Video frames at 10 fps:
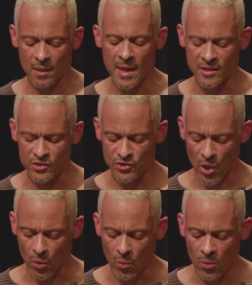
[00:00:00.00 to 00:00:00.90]
And
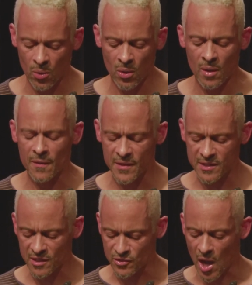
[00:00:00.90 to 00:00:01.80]
so, this
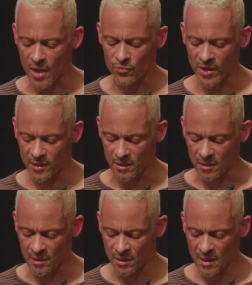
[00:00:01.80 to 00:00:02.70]
is not written.
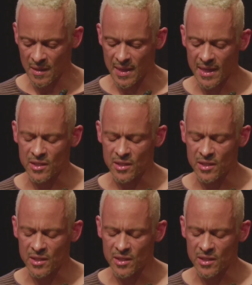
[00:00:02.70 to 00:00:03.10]
It